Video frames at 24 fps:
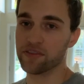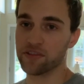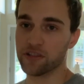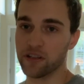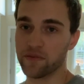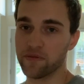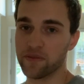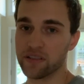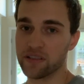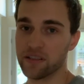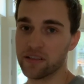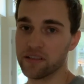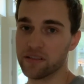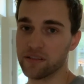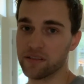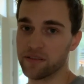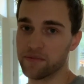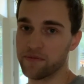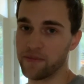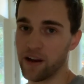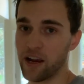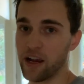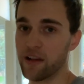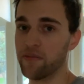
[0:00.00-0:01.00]
surfaces is
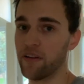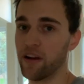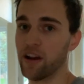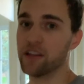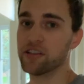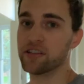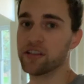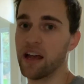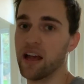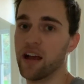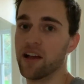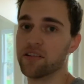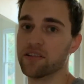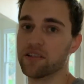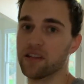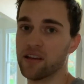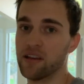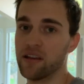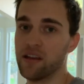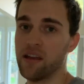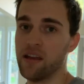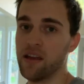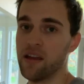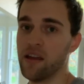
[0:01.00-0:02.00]
very, very challenging.
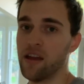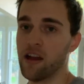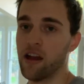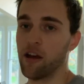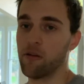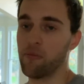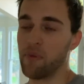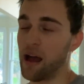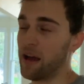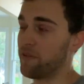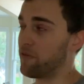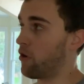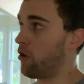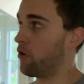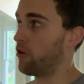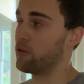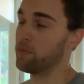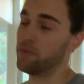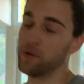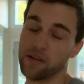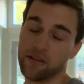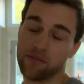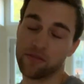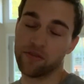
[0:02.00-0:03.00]
I've only
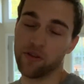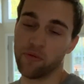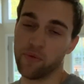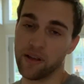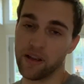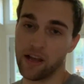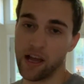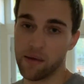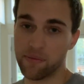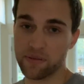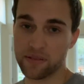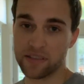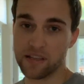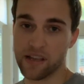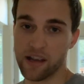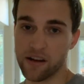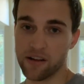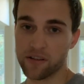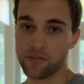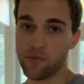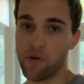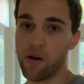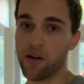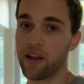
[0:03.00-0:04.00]
been doing
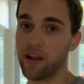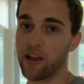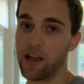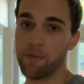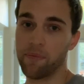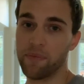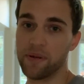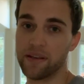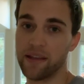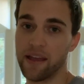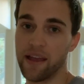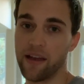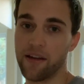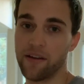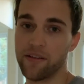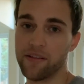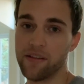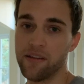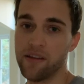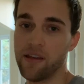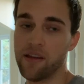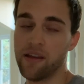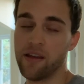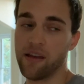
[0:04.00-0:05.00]
upstairs, walking up and down.
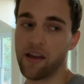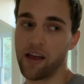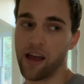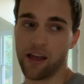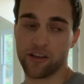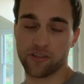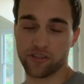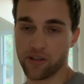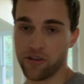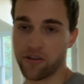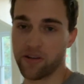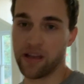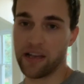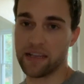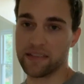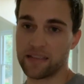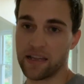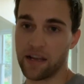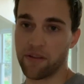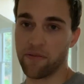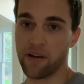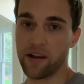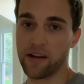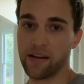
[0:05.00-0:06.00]
I'll show you guys
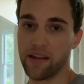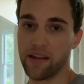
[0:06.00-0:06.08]
that right